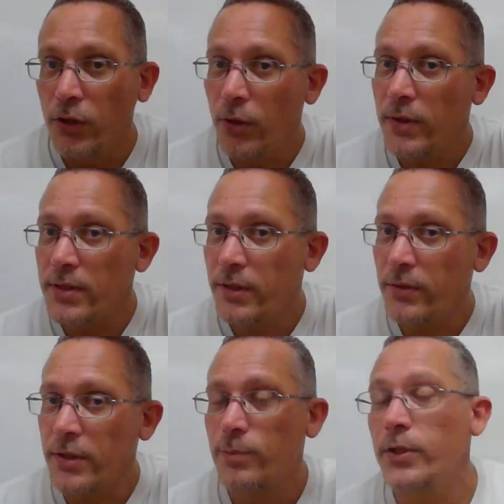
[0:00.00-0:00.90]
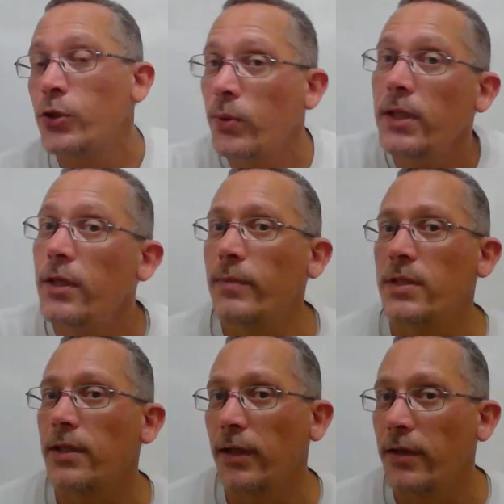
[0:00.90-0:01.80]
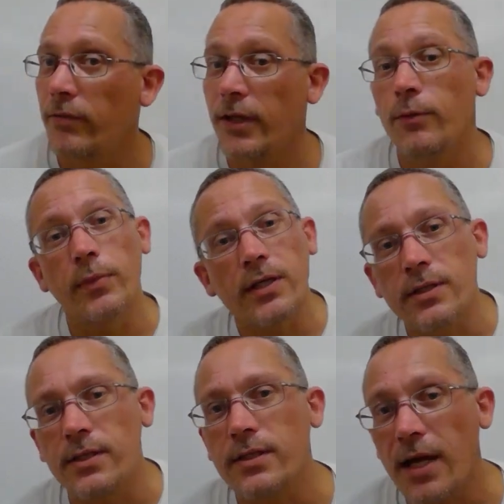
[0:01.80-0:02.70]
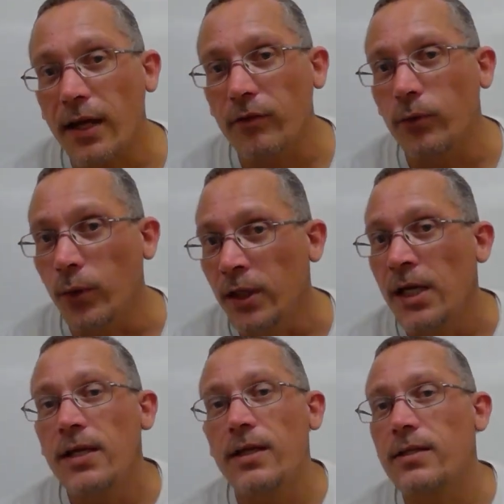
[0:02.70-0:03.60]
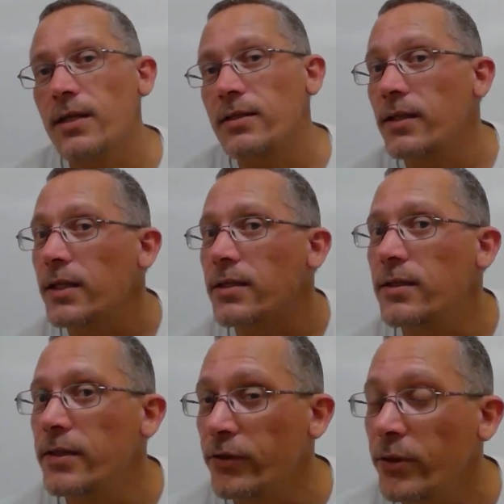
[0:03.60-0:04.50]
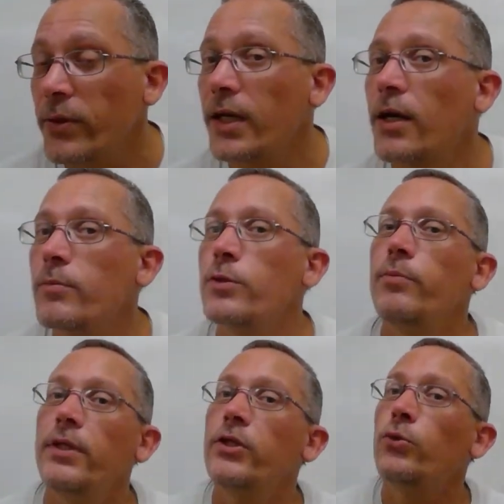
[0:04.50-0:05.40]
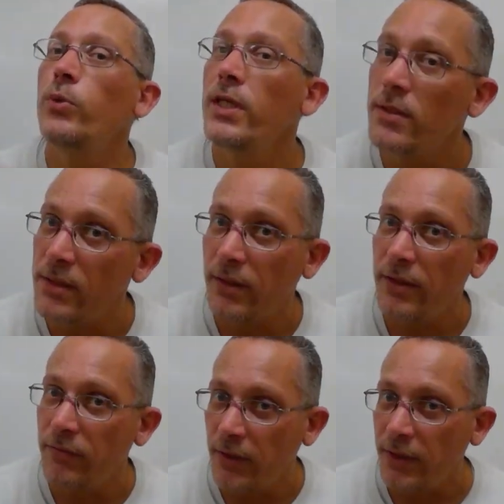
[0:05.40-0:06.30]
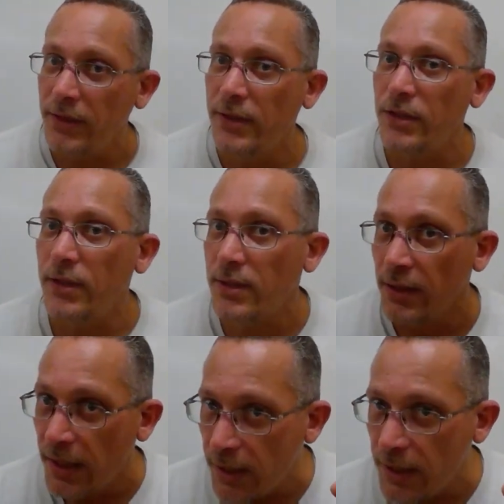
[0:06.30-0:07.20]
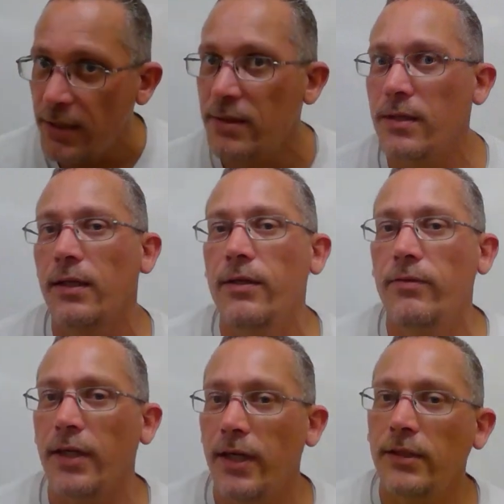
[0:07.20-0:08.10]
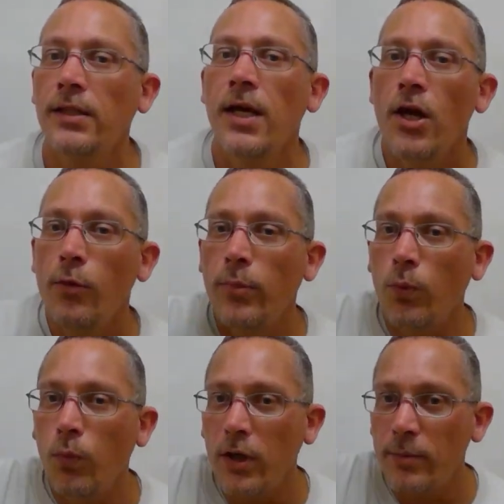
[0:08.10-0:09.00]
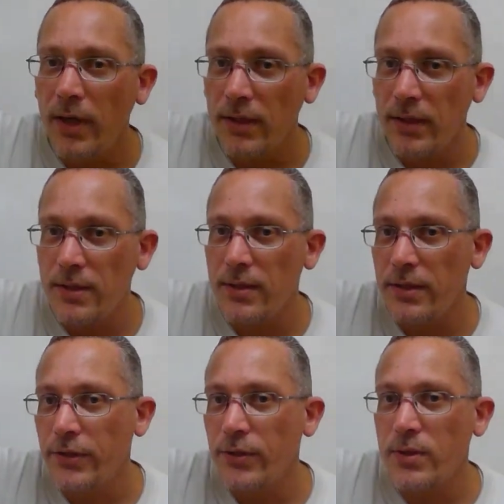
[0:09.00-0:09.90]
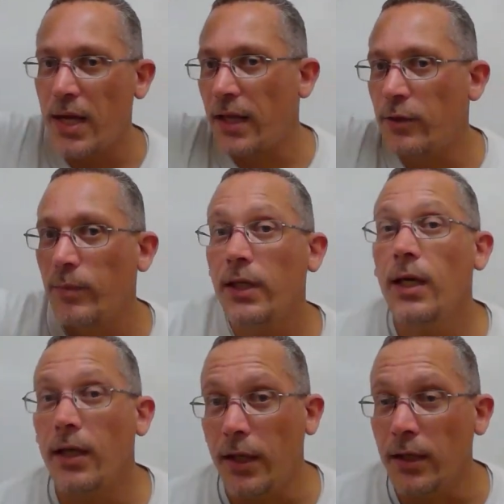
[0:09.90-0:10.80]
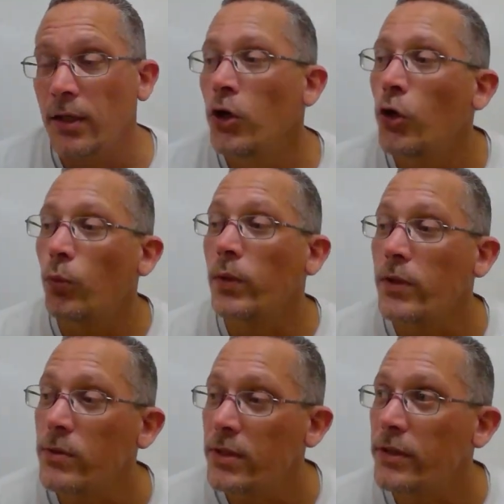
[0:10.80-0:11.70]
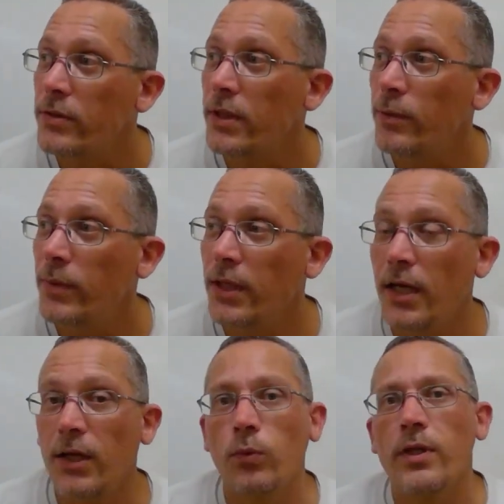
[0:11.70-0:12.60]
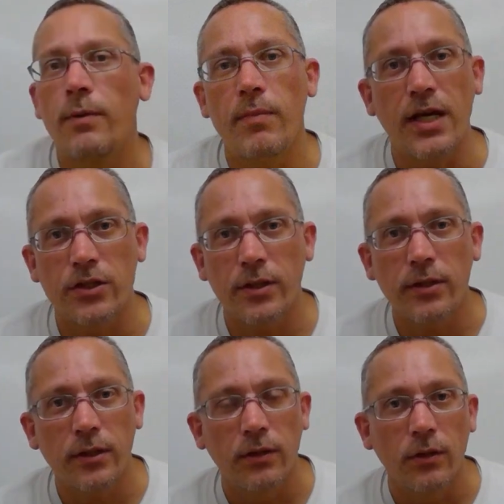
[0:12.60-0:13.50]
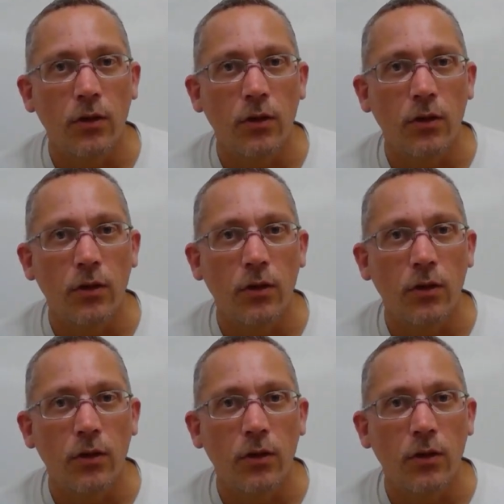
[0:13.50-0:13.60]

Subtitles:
You know the 0 that's between them is significant because of the second rule that says that a 0 that comes between significant digits is significant. But what about these zeros at the beginning? Were those zeros at the beginning, were they measured?